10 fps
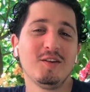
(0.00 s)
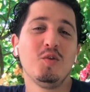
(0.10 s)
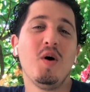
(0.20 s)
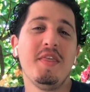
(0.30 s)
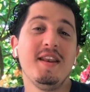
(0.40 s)

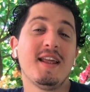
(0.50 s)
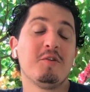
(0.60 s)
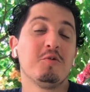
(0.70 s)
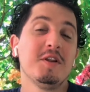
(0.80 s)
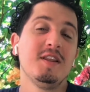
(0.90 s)
So the one thing
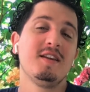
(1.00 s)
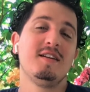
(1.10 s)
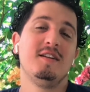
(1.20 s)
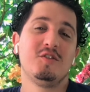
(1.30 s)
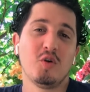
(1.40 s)
that I
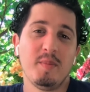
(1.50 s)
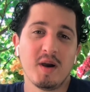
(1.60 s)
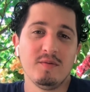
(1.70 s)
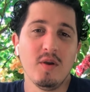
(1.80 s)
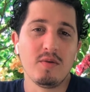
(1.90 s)
really
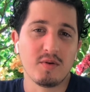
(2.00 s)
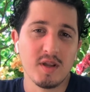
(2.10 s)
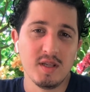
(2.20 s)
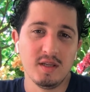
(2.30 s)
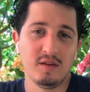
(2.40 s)
enjoy by Vue
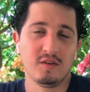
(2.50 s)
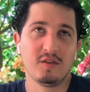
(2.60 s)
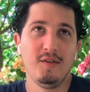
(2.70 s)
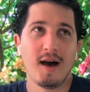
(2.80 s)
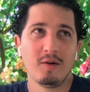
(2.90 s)
3
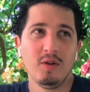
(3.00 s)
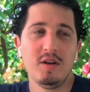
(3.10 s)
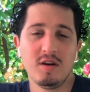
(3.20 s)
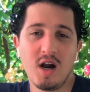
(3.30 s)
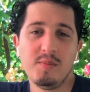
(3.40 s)
is not
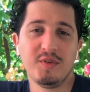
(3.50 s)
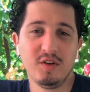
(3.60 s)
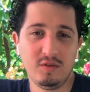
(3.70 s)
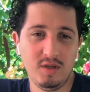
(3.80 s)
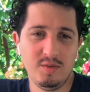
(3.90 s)
only the
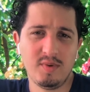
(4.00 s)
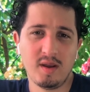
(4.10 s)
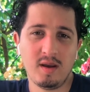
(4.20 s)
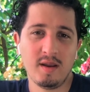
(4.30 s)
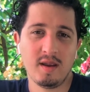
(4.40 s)
composition
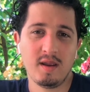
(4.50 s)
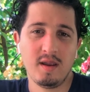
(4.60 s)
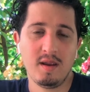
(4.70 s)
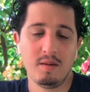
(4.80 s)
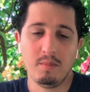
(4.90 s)
API,
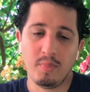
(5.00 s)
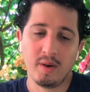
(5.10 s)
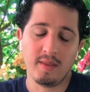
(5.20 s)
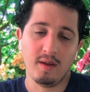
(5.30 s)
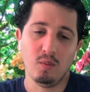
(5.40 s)

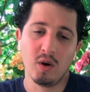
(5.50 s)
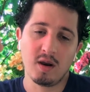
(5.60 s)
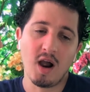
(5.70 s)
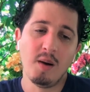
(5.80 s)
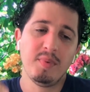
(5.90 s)
but
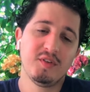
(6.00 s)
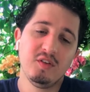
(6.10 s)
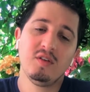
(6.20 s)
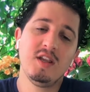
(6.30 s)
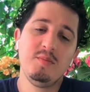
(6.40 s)
what
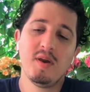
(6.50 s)
composition